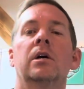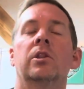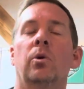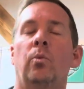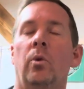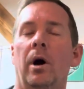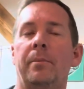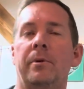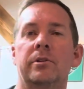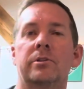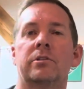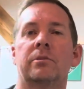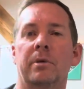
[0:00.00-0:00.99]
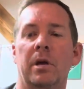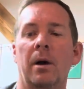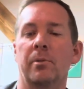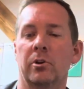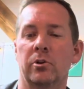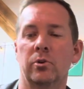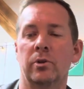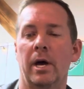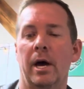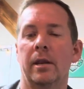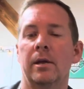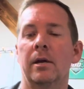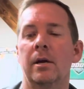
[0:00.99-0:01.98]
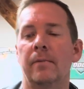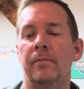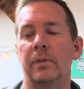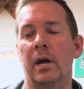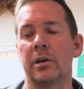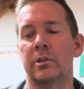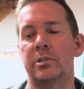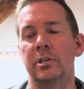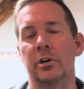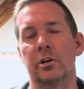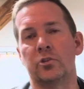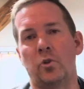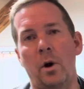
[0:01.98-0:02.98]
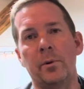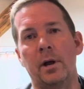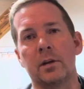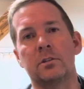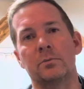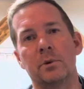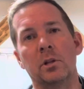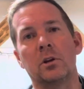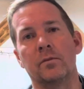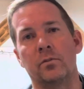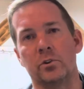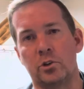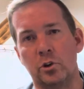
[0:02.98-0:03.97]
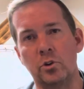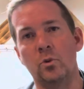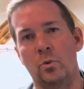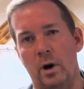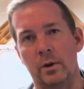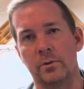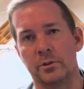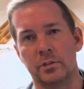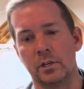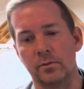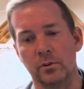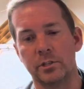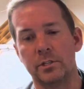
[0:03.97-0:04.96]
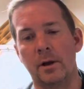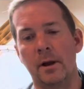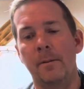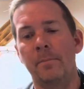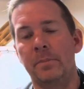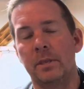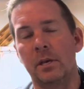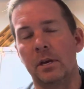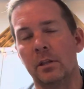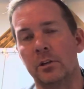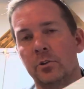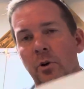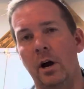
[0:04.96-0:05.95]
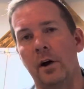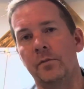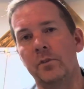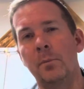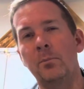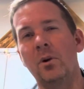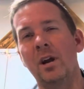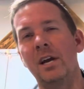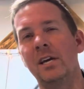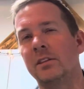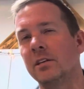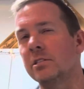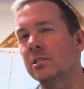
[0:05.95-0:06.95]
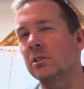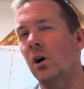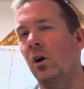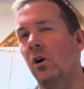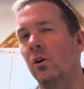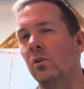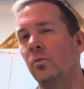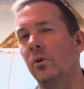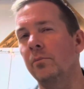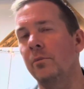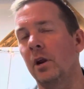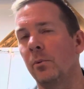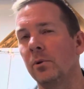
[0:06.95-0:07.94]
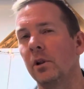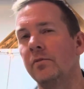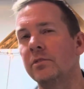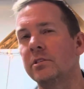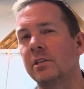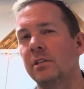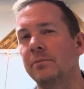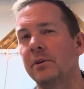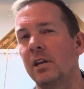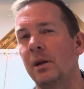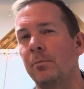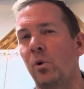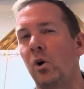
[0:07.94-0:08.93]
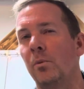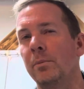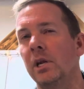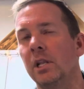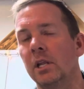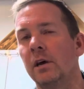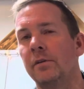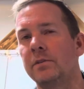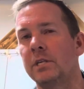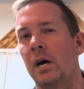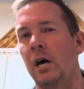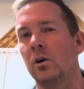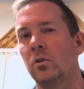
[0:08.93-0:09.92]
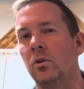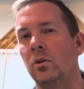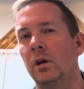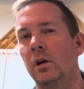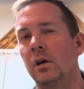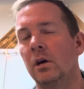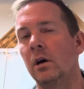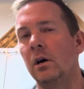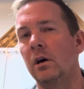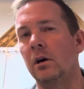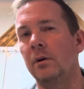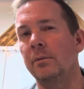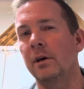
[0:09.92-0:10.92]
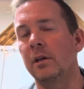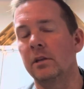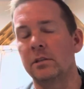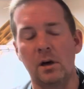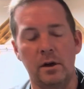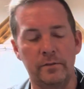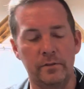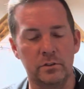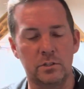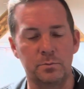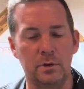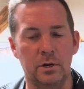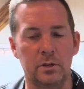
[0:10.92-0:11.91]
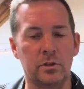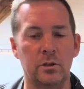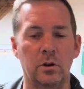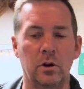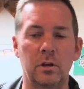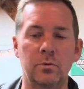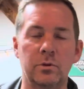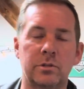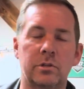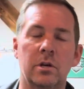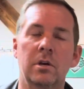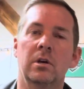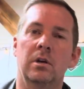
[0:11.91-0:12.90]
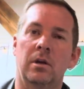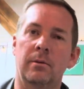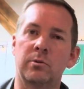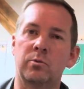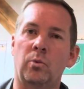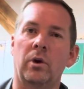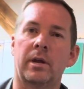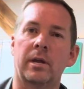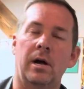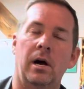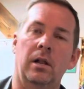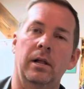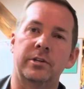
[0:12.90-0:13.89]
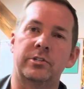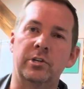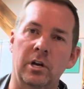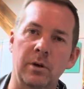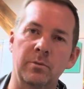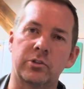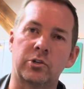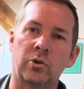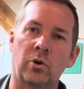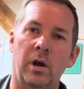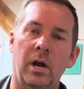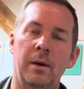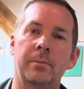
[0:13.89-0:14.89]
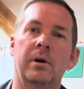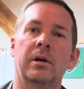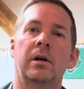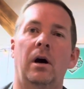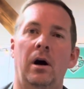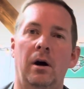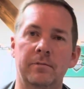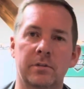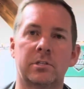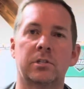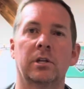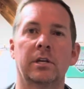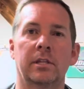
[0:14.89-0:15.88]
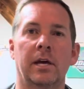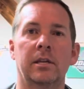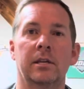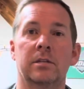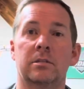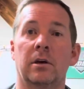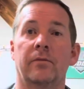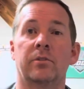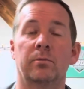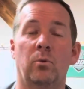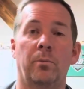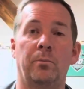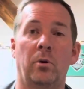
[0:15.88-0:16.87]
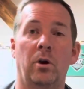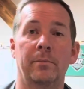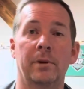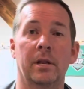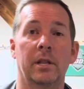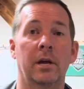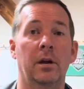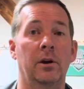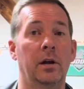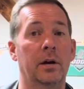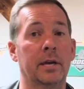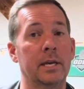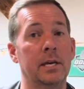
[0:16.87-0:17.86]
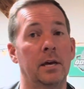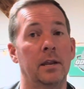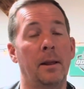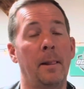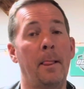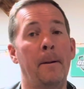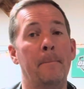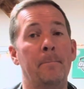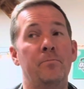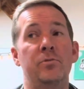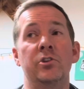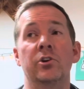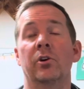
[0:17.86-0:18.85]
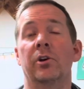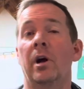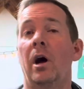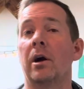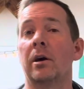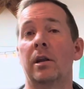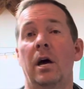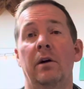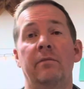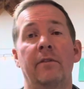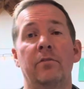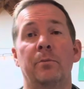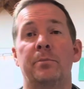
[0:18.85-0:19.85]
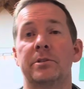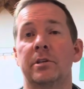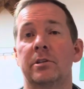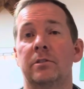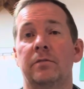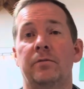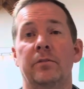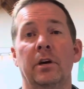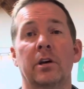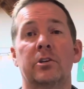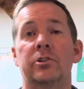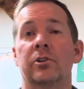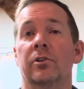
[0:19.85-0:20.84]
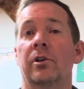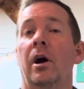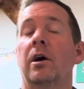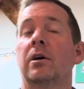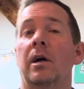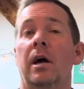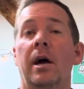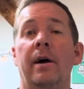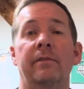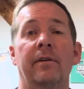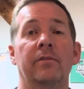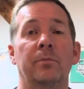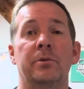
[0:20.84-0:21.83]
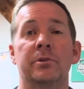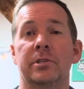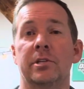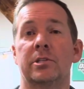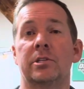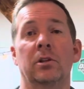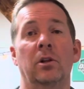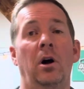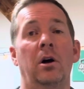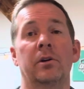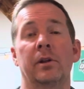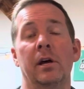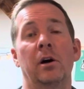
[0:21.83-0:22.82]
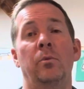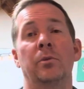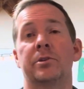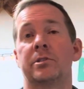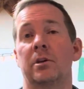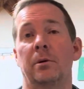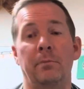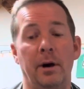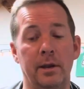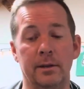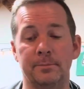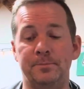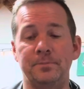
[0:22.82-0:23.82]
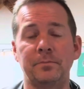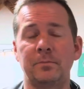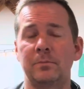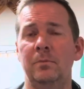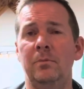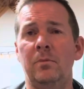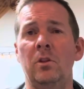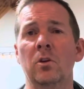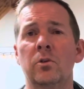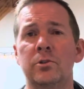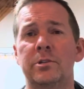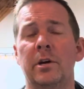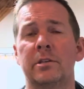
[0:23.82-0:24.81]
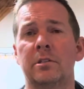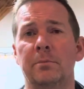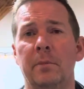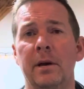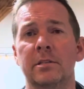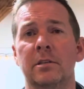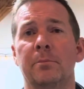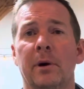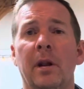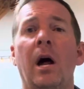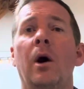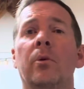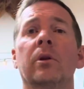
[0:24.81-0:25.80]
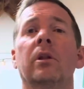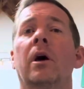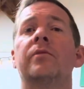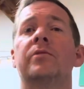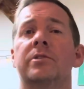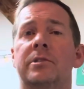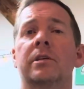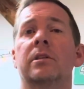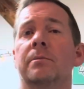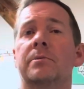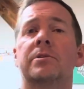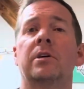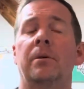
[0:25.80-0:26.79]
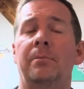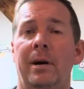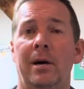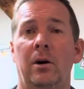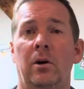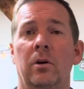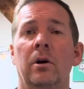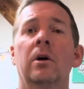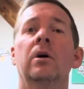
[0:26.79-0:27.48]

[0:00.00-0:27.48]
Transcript: the weapons to be able to do that next year. So I would actually be looking for two wide receivers in the draft. Number eight, this is a hard one, but I would love to see them get a permanent left tackle. And Donovan Smith, you know, he was working out last year. He was trying, but obviously they need something more permanent there. Now, again, you're not going to have every position fixed. You're not going to have every position locked down with somebody who's just amazing. But I would love to see them somehow,